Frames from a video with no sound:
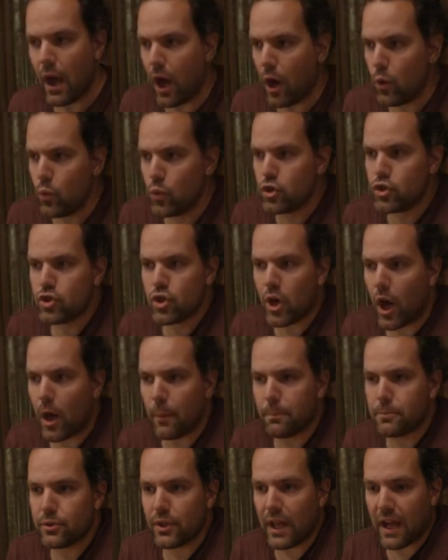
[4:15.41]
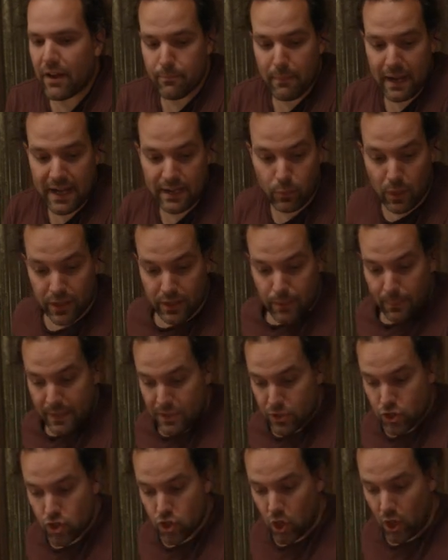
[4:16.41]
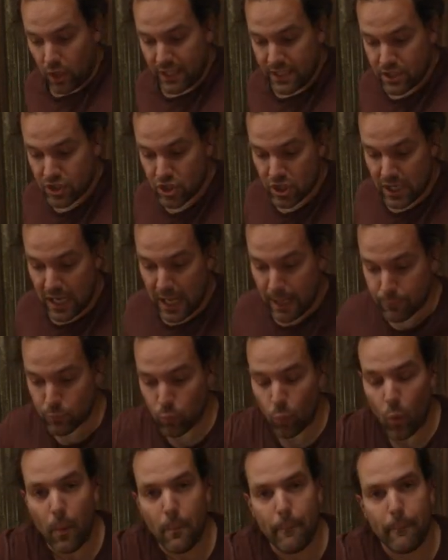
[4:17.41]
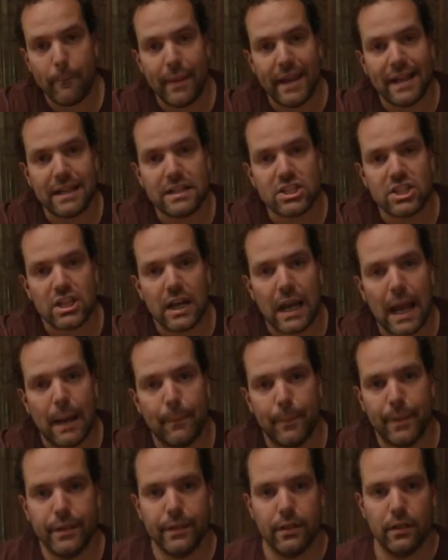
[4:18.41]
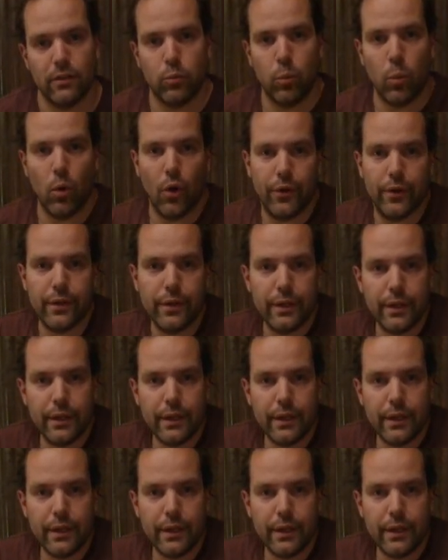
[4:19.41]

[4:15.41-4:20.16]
oak tops that I've made where they've been solid slabs, one big slab of wood.